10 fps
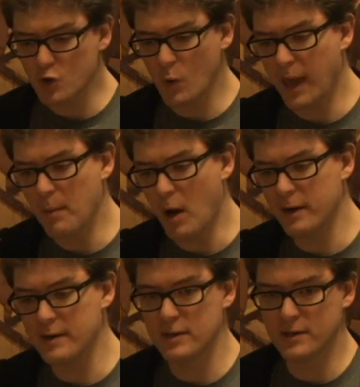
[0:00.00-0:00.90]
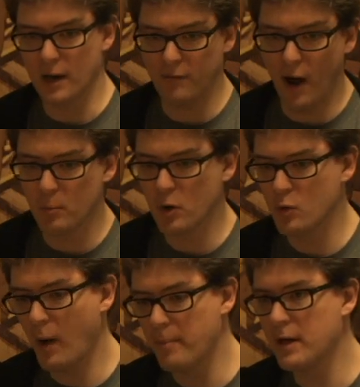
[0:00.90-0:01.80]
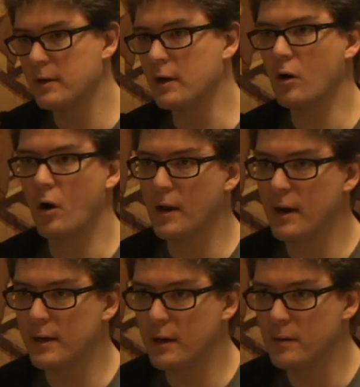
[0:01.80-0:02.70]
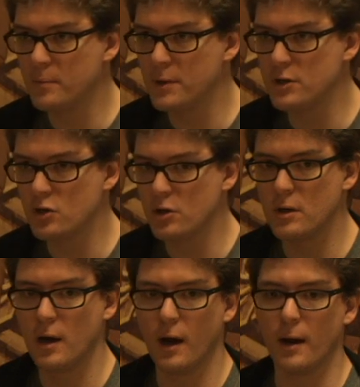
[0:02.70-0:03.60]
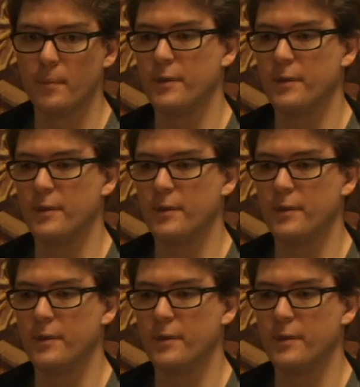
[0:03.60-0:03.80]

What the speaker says: So I came on in this kind of hybrid web editing, card editing position.